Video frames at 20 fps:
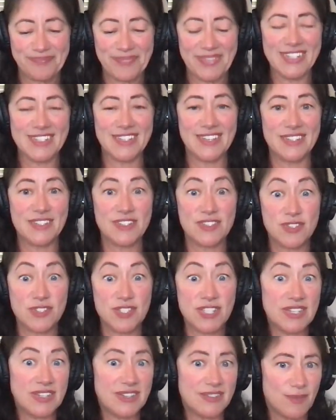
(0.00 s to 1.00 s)
it, it's
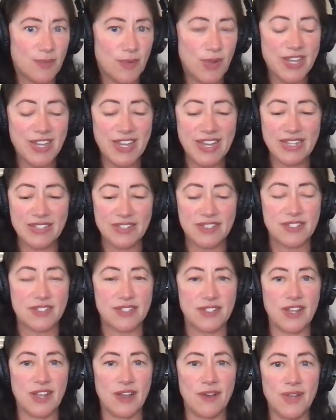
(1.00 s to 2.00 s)
just it, one needs
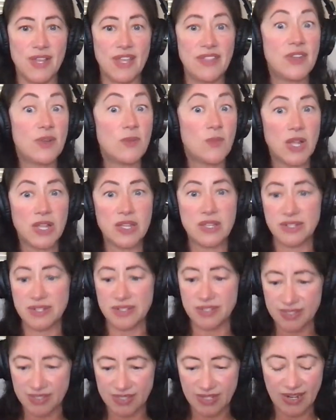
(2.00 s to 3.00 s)
to know. And then one can
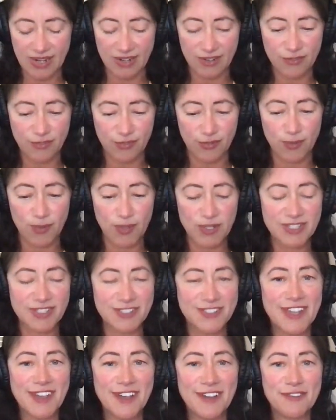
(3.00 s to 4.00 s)
decide for
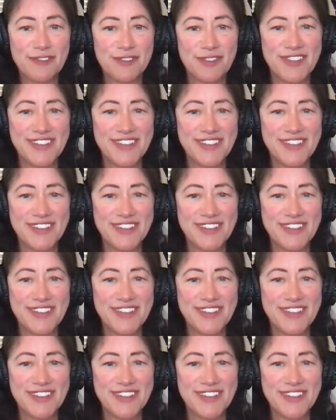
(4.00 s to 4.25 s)
oneself